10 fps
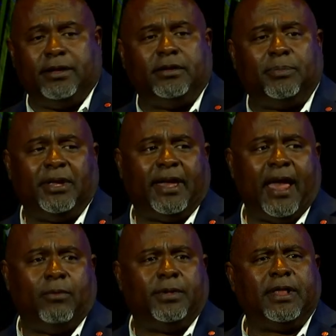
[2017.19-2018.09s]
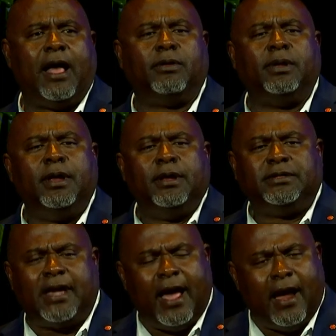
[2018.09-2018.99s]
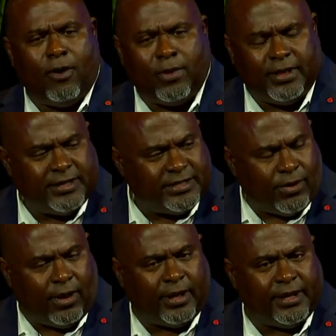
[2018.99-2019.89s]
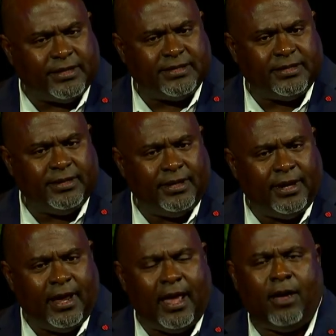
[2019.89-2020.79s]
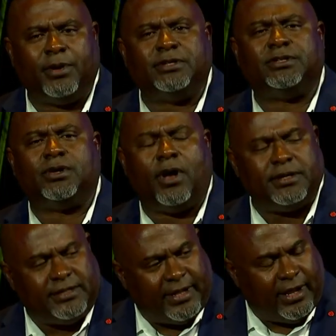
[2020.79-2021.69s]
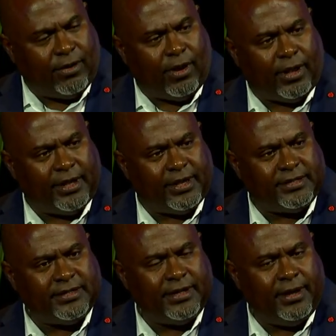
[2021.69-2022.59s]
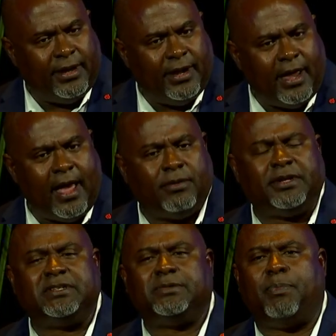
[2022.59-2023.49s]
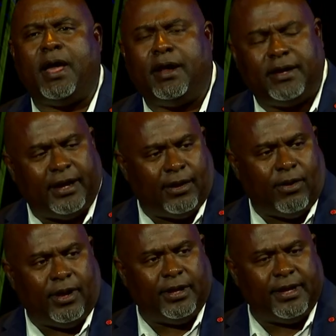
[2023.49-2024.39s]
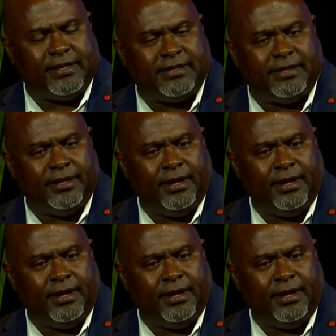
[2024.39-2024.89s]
Hilda began with how tiring this all is, how exhausting it all is, how despondent it all is.